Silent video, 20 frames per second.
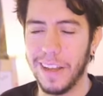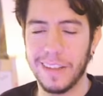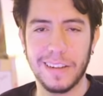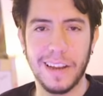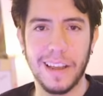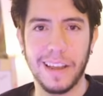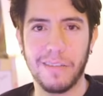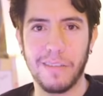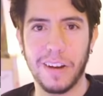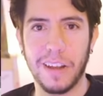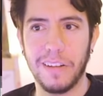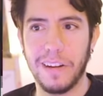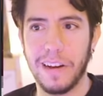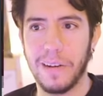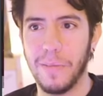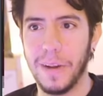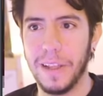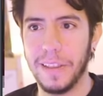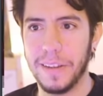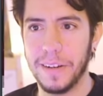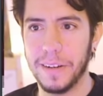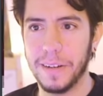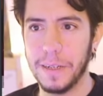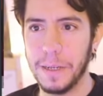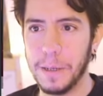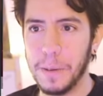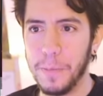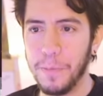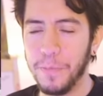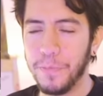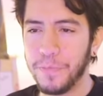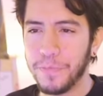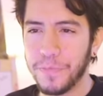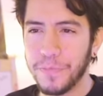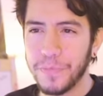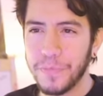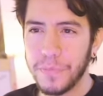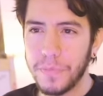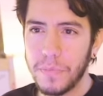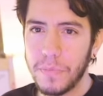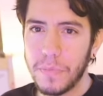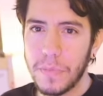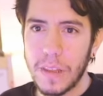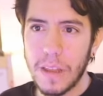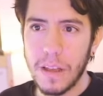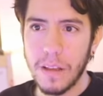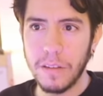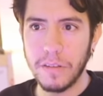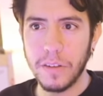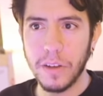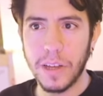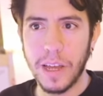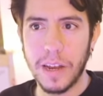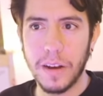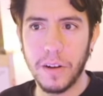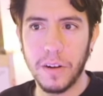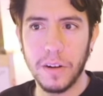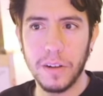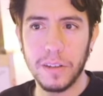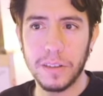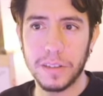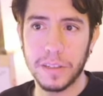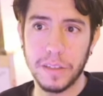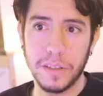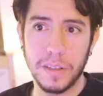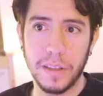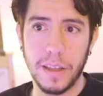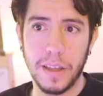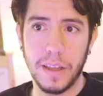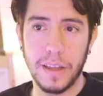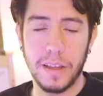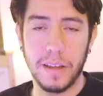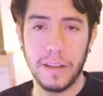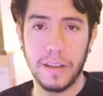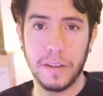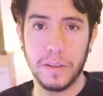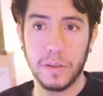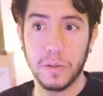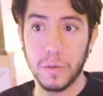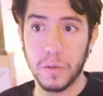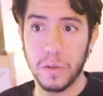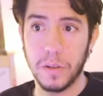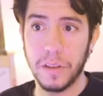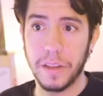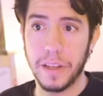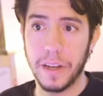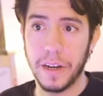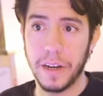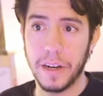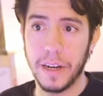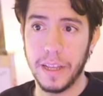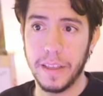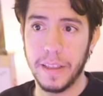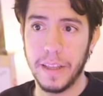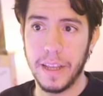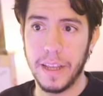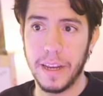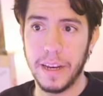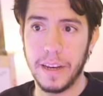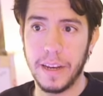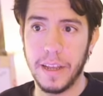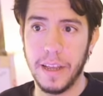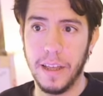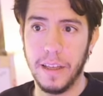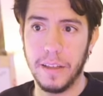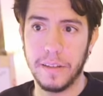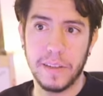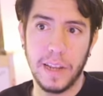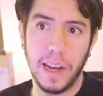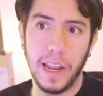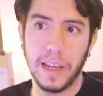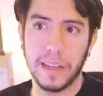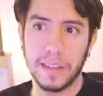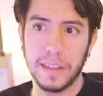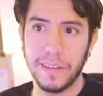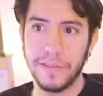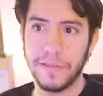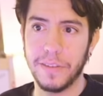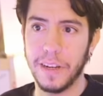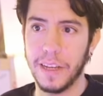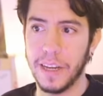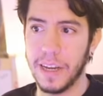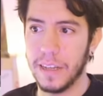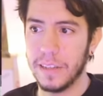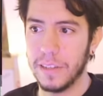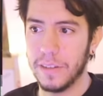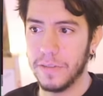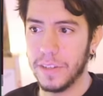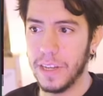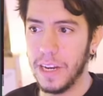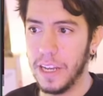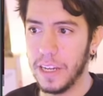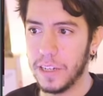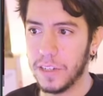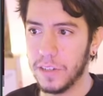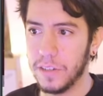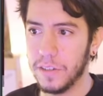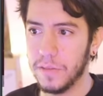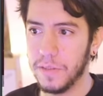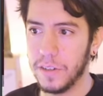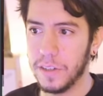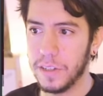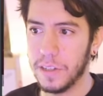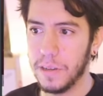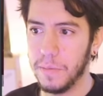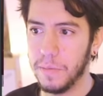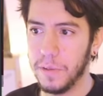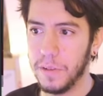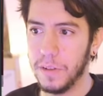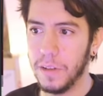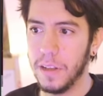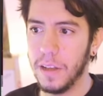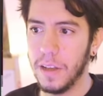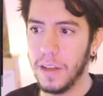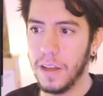It's like regular Blender. You can hold the tool there and then select different kinds of selections, for example.